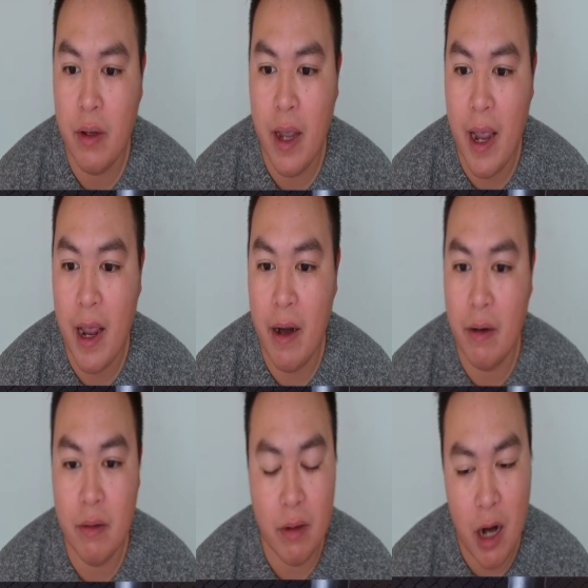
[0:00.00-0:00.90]

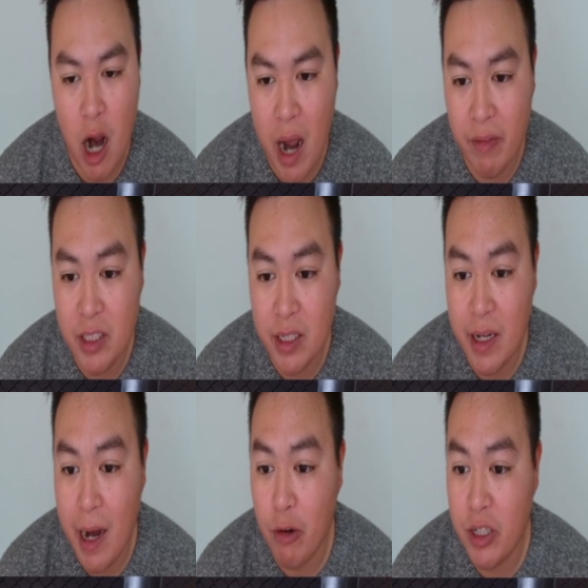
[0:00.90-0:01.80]
And
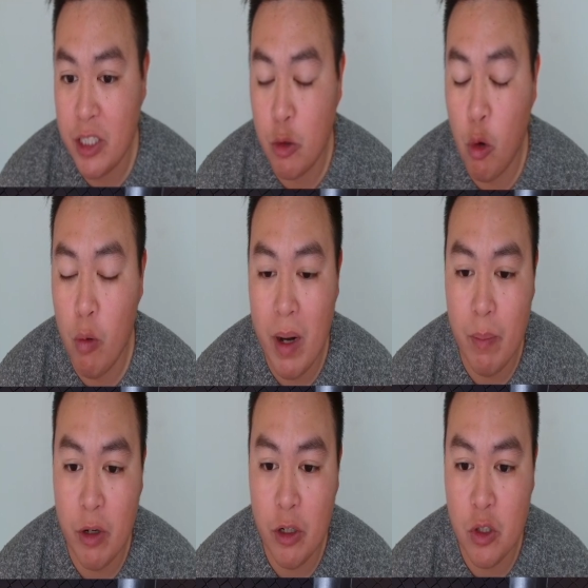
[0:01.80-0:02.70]
obviously, our Discord
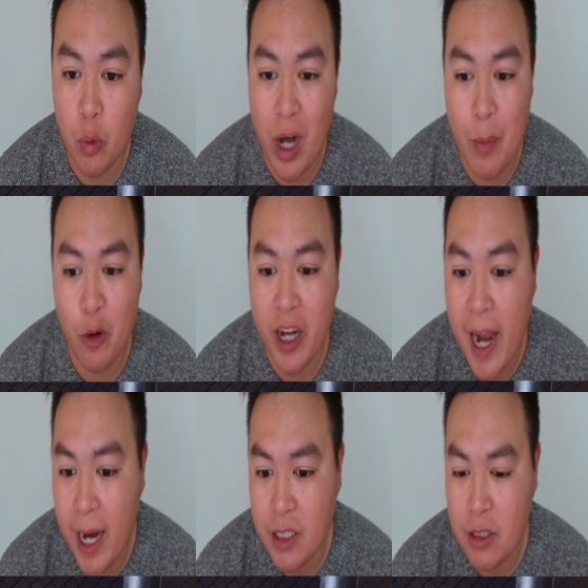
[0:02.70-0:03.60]
members were able to
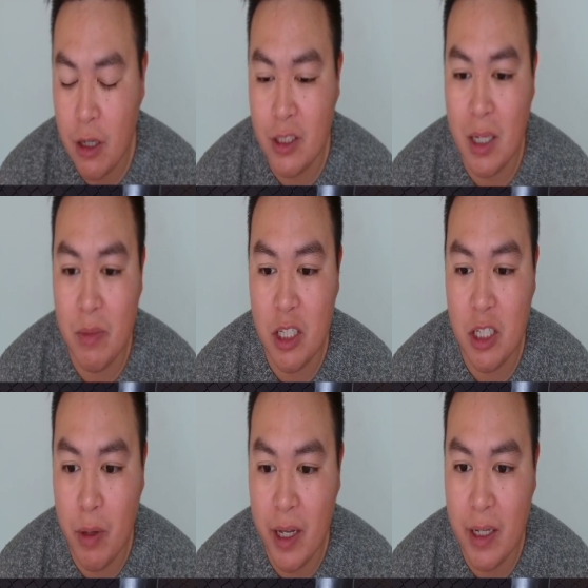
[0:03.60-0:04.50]
cash on some of these
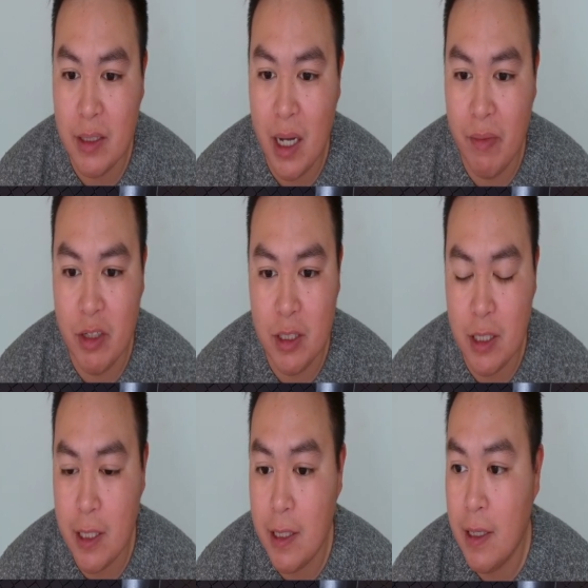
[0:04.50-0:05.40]
plays.
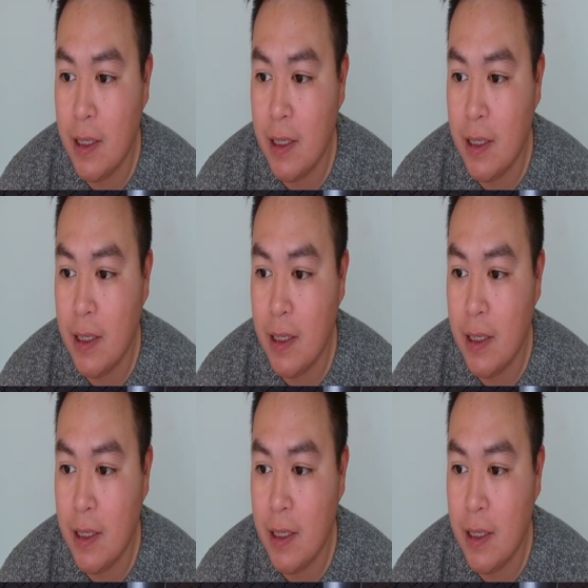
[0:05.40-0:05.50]
Obviously,